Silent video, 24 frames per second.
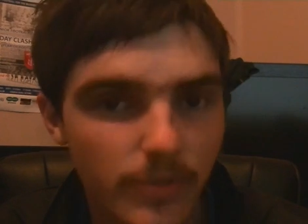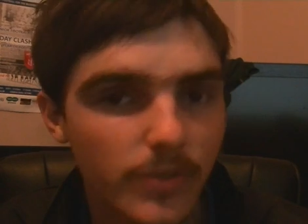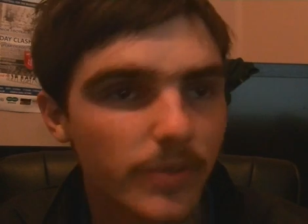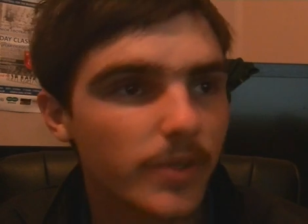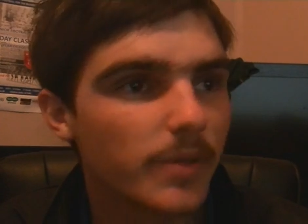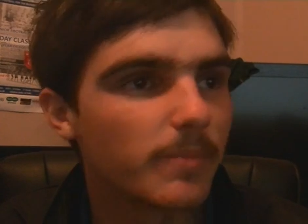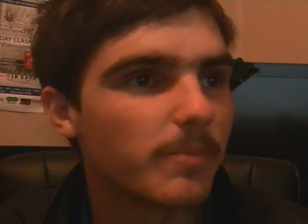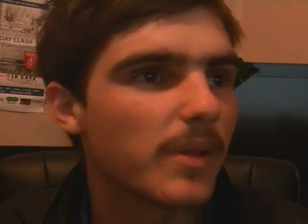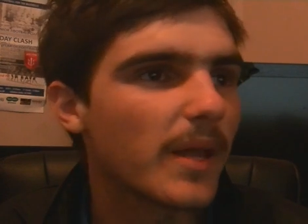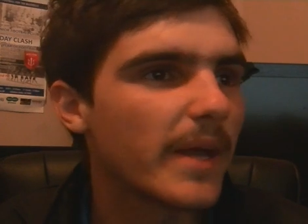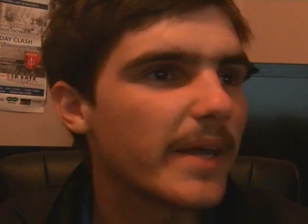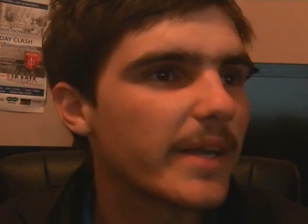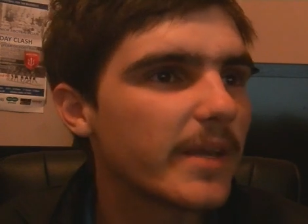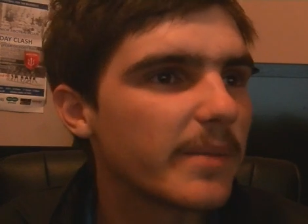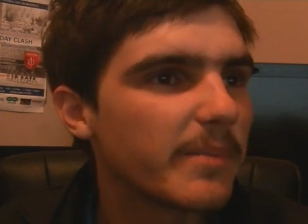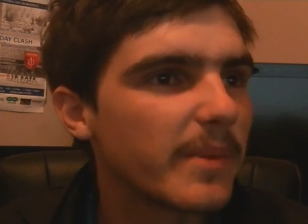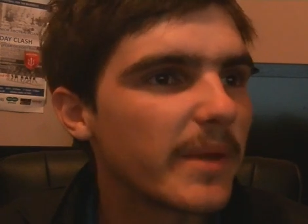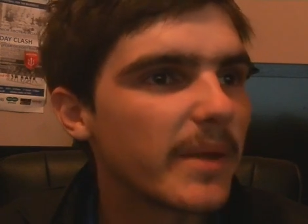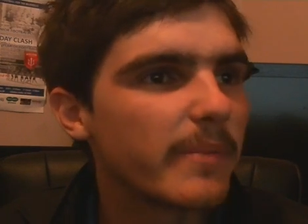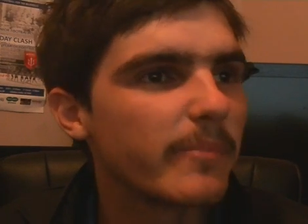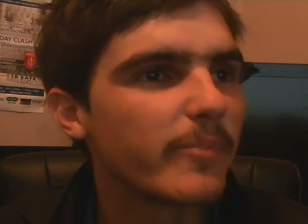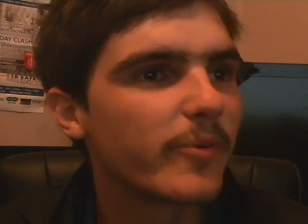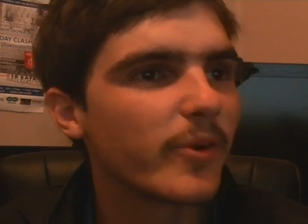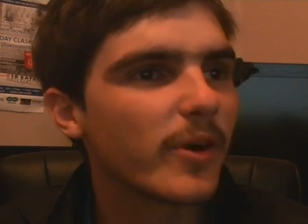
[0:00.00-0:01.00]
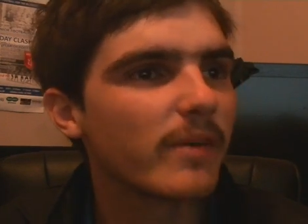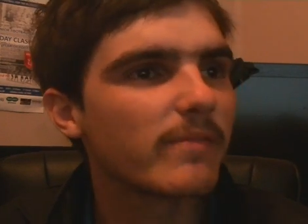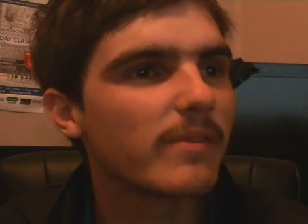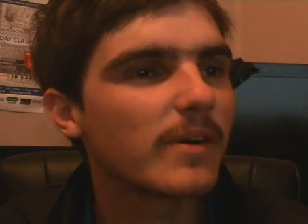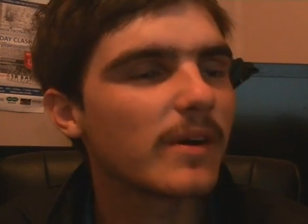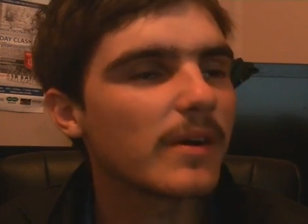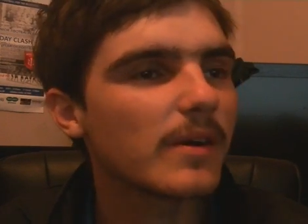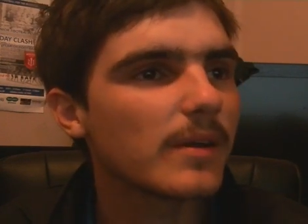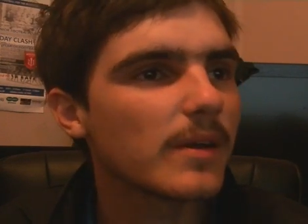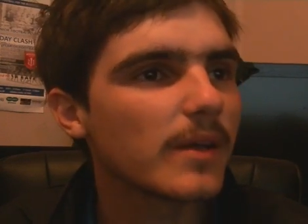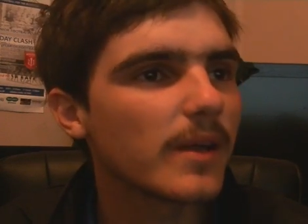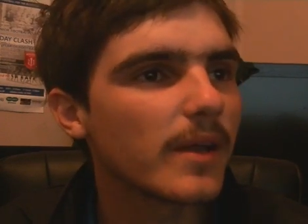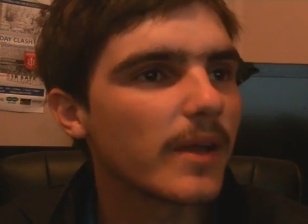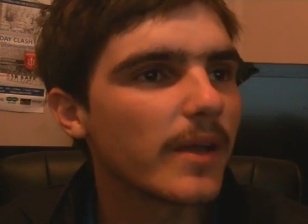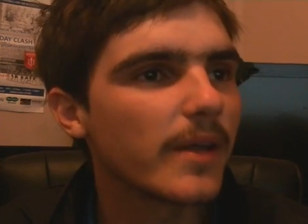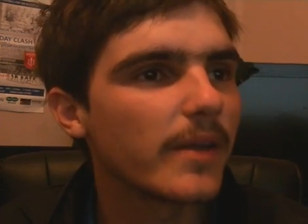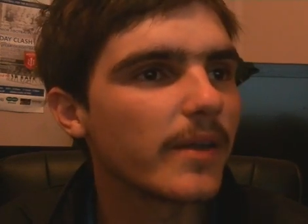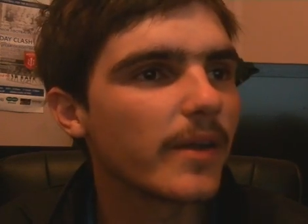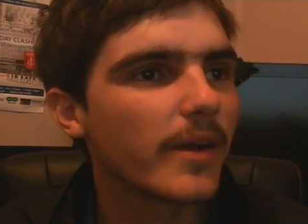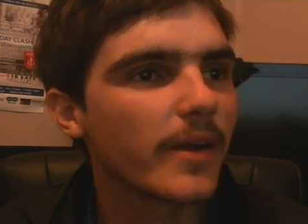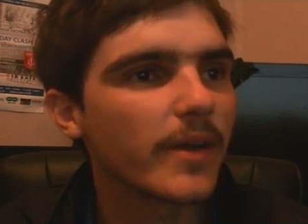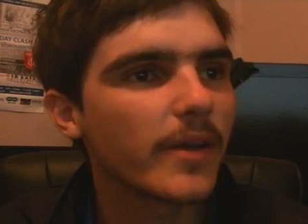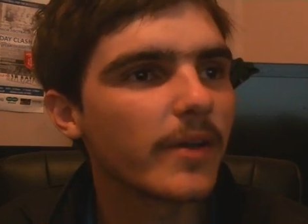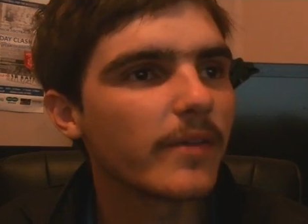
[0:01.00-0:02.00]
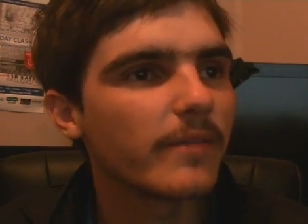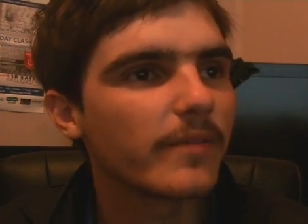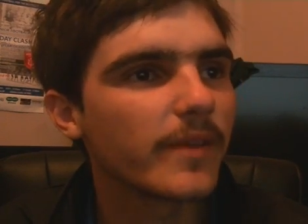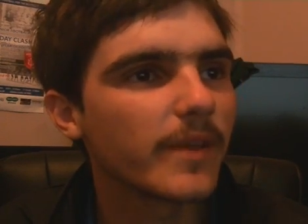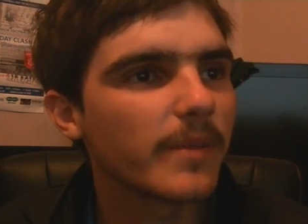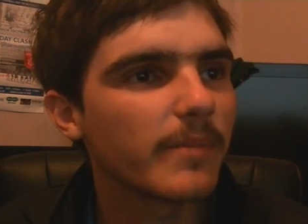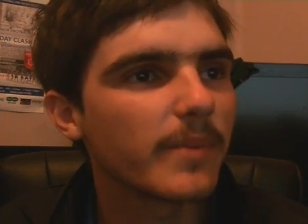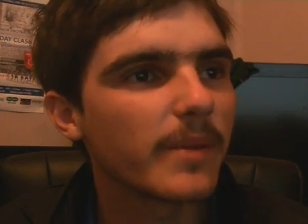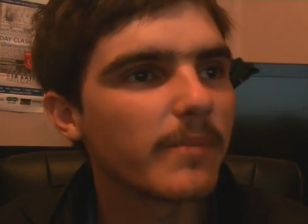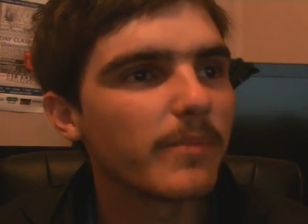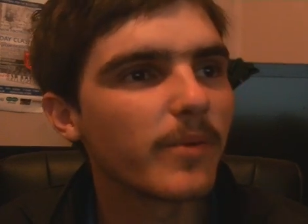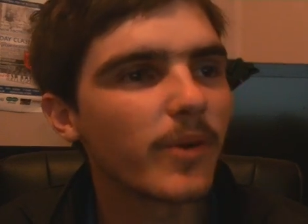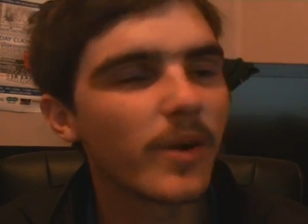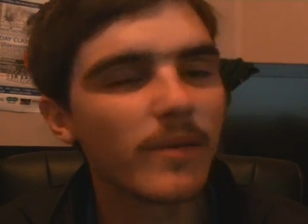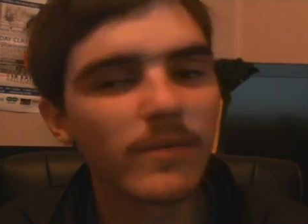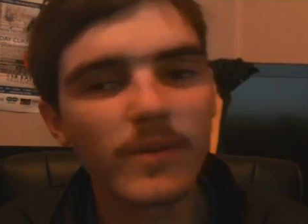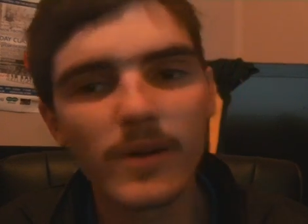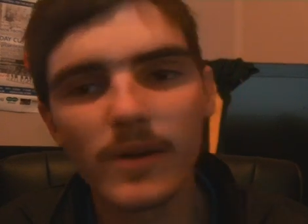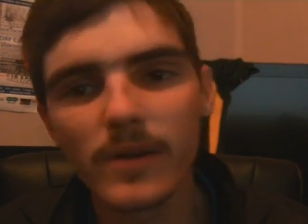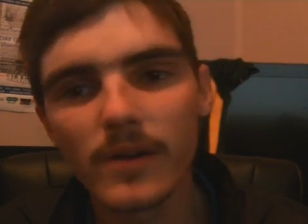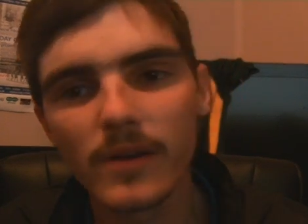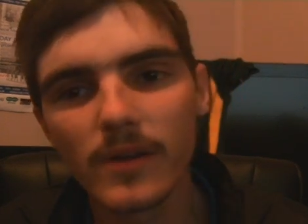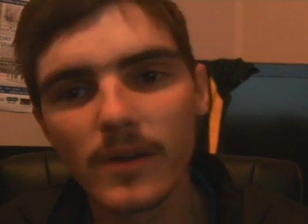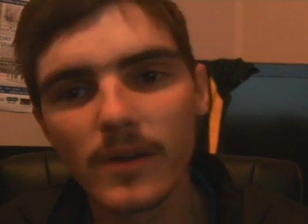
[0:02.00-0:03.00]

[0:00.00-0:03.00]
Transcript: complain to Big Brother, and I don't think Big Brother